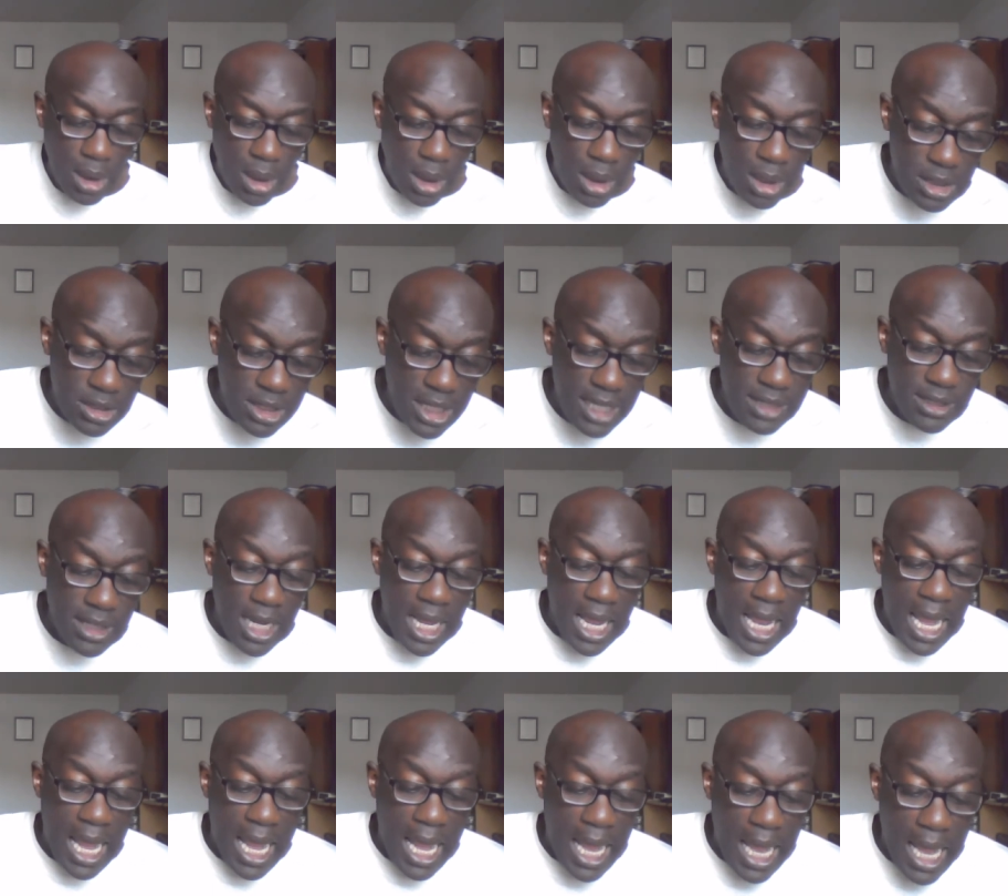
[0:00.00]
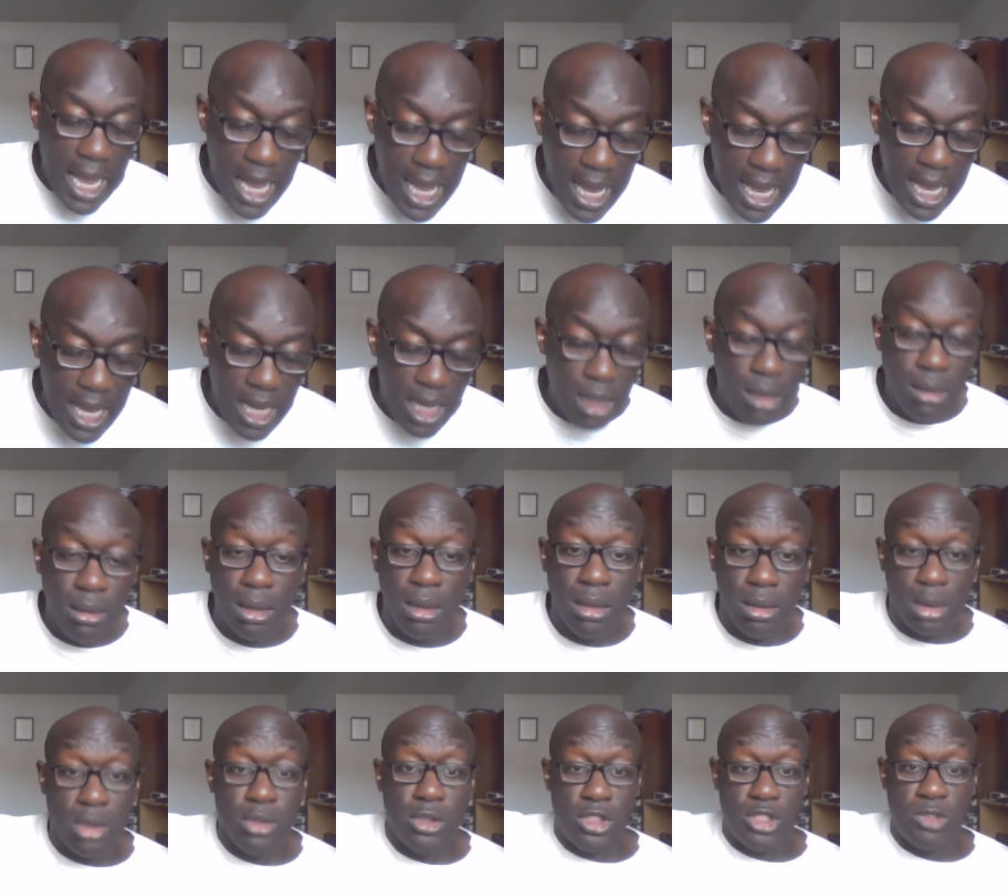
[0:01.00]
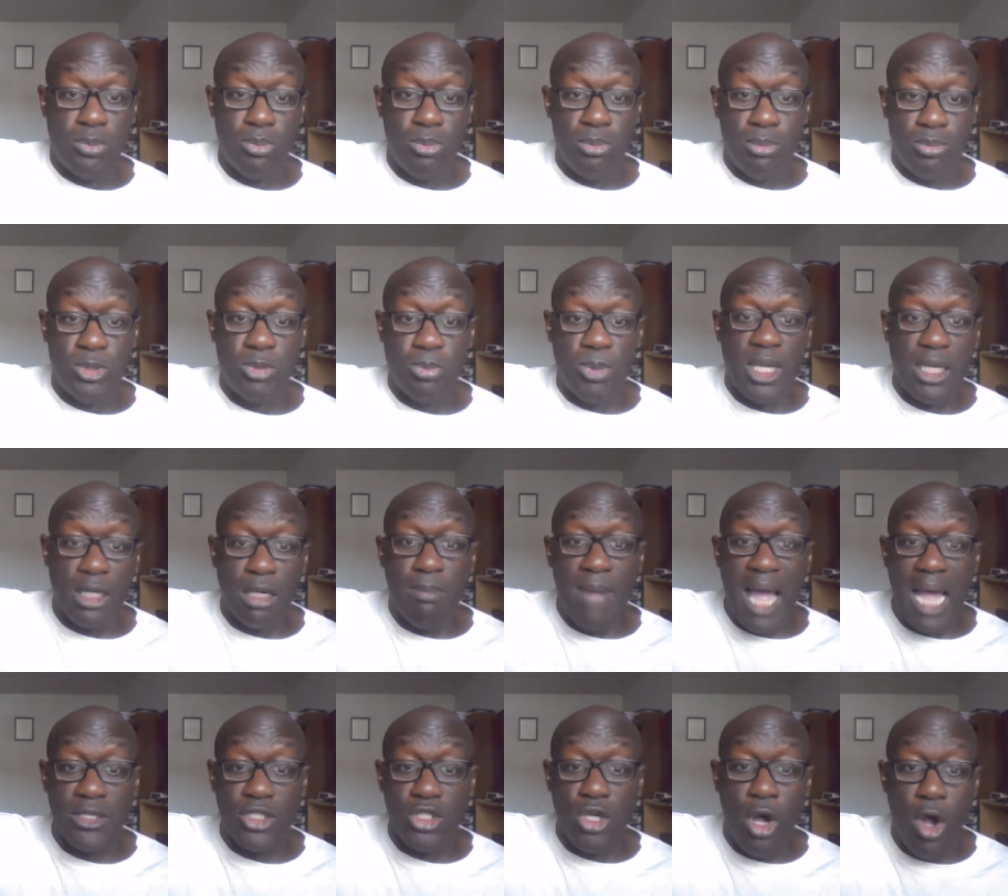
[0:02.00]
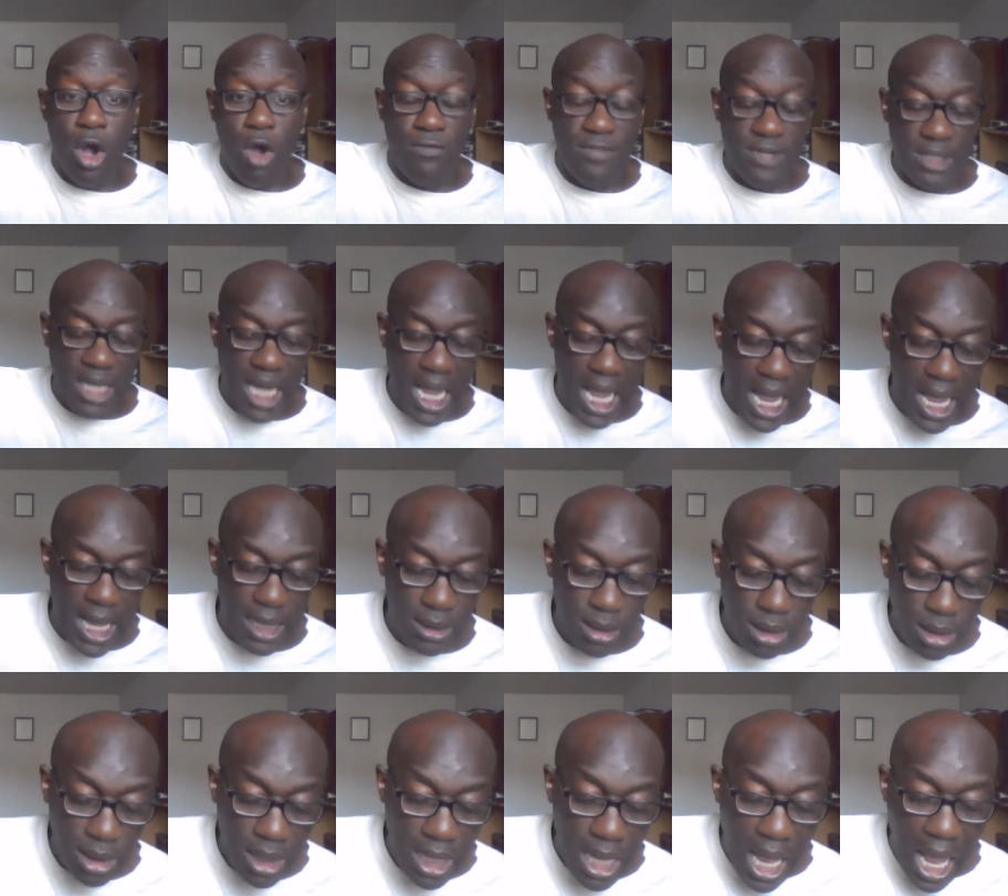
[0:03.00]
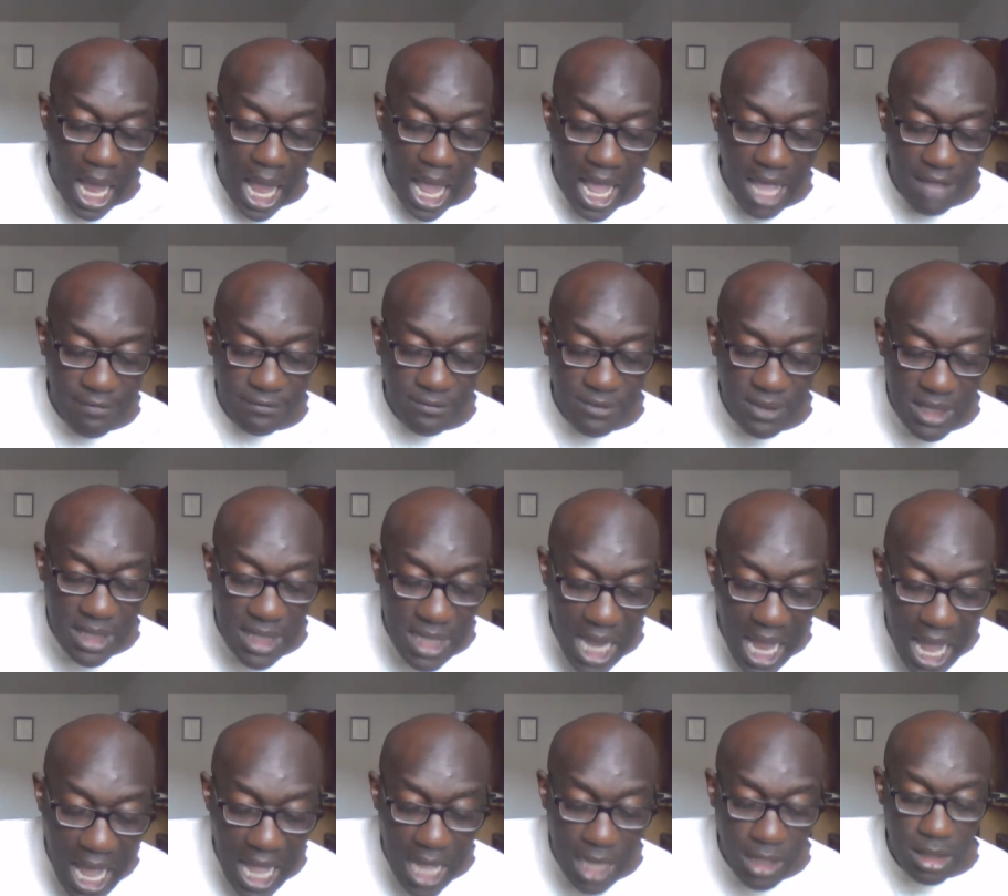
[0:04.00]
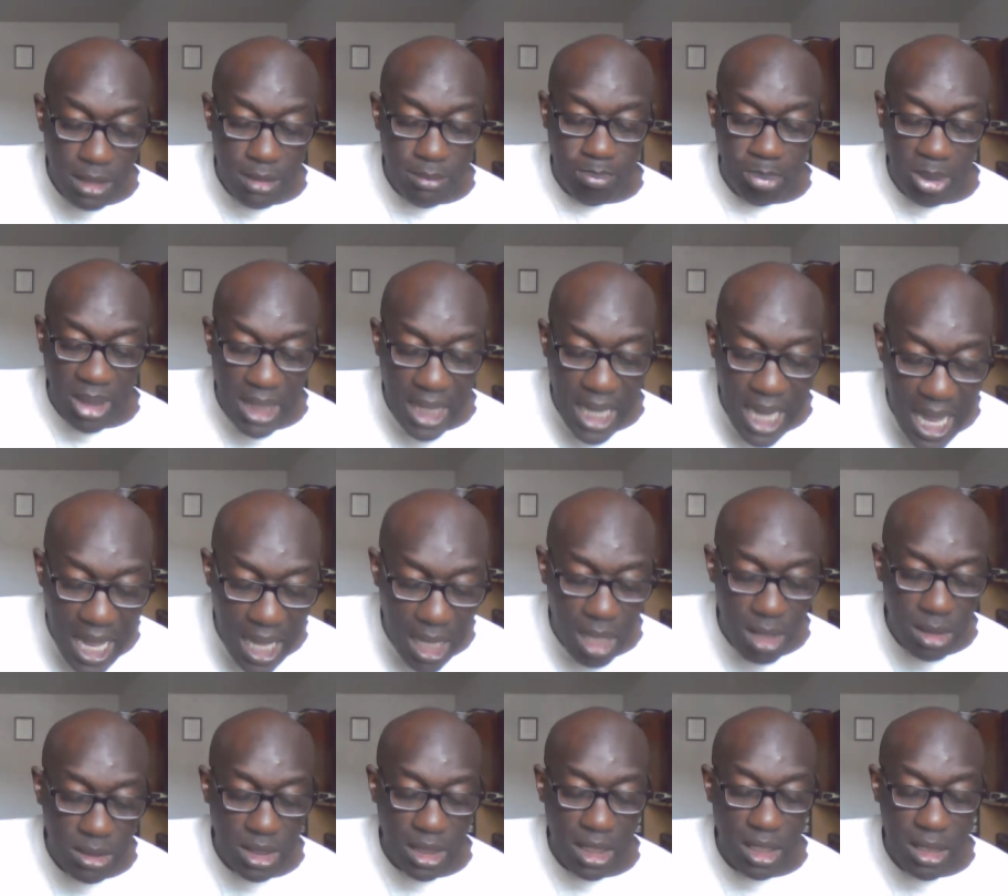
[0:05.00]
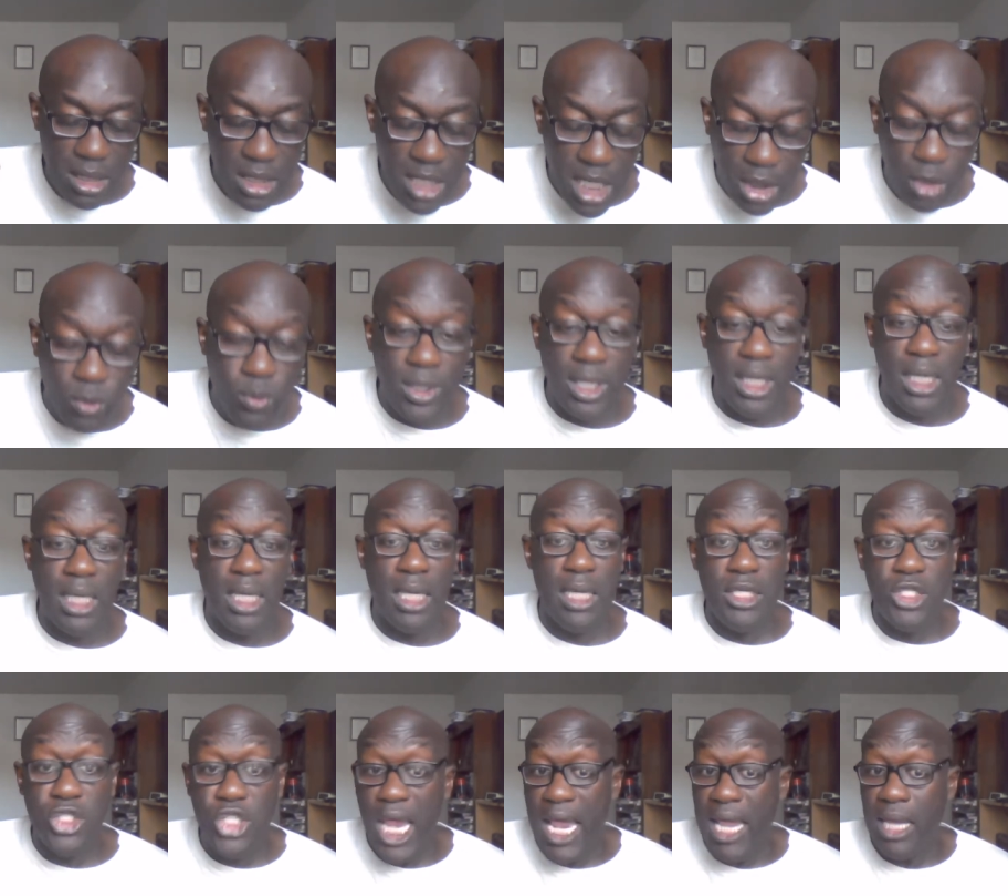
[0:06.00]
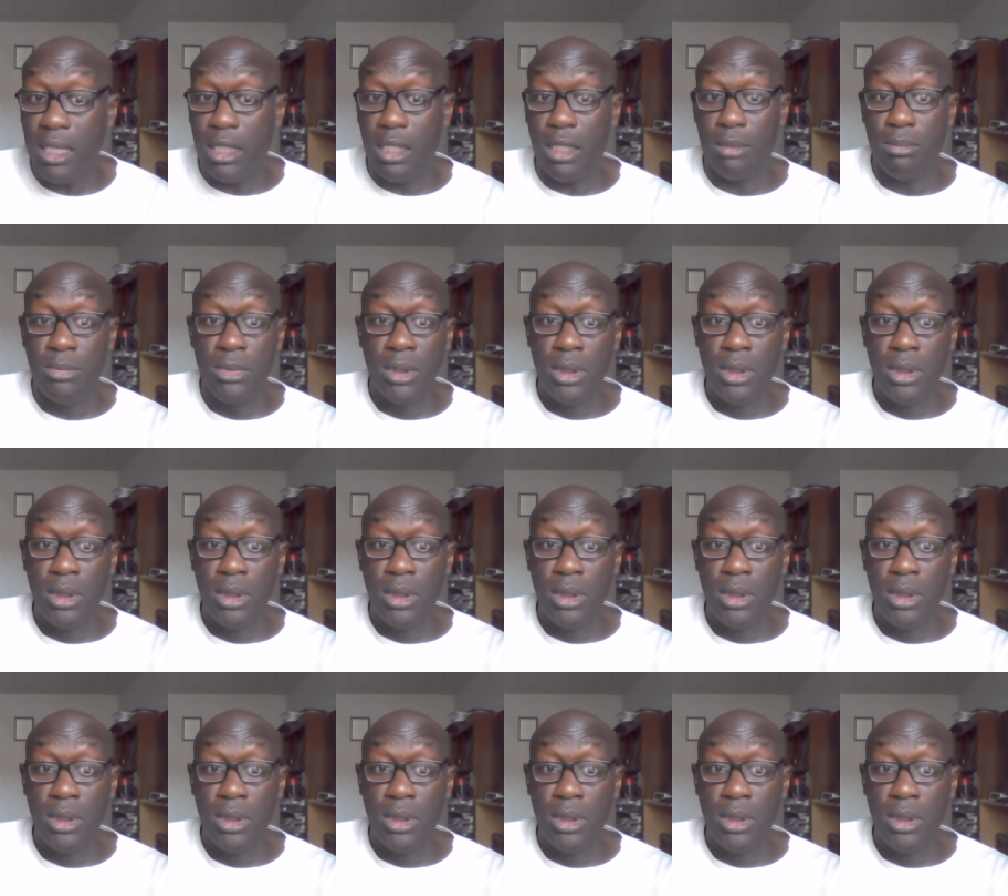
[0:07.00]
He says, He, speaking about Jehovah God, hath not beheld iniquity in Jacob.